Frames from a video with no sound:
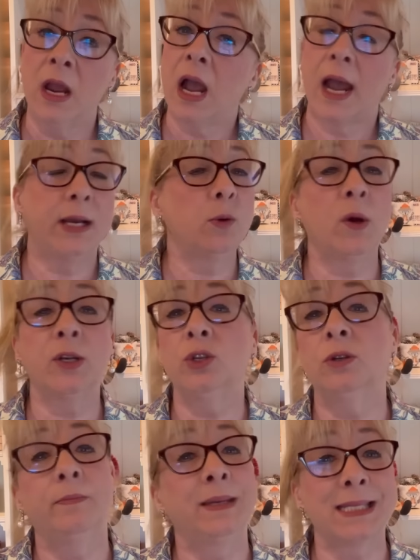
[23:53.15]
I don't want you
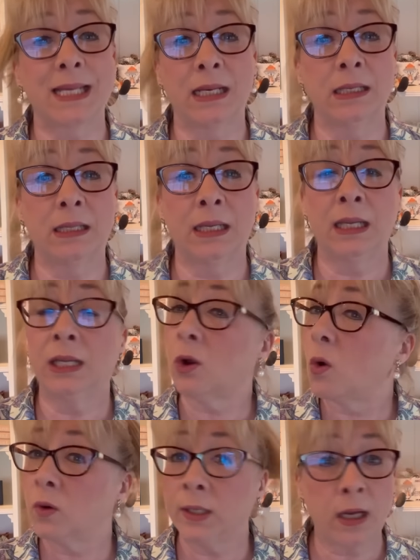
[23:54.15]
to miss anything. It
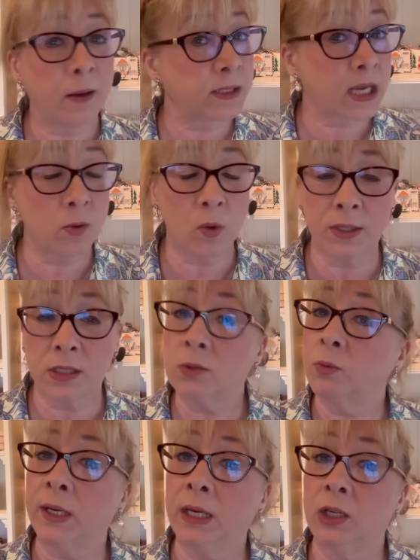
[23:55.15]
only comes out once a
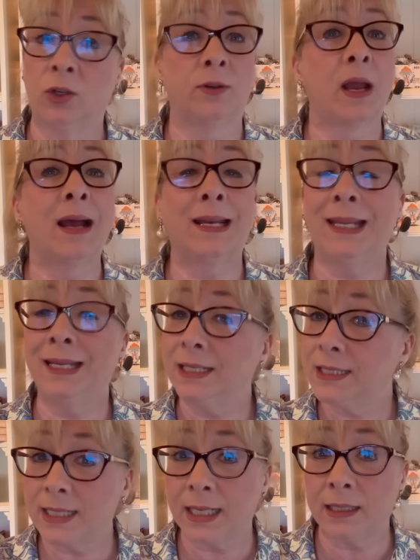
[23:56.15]
week. You're not
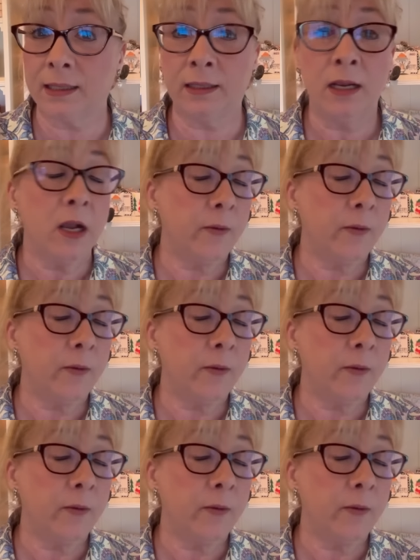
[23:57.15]
inundated.